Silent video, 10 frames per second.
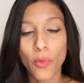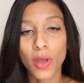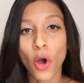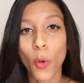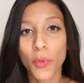
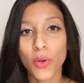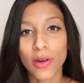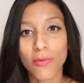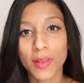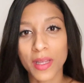we hope you
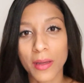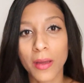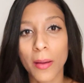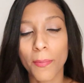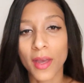can really
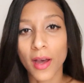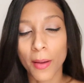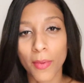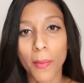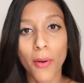
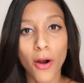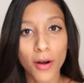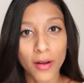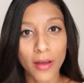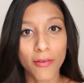become a
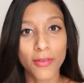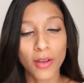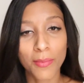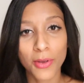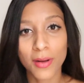part of the
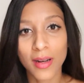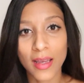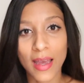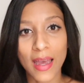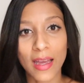
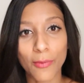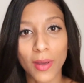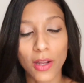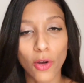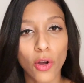community and
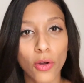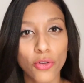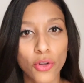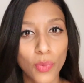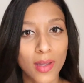we can all
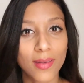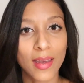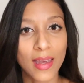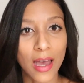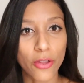do it
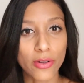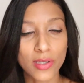together.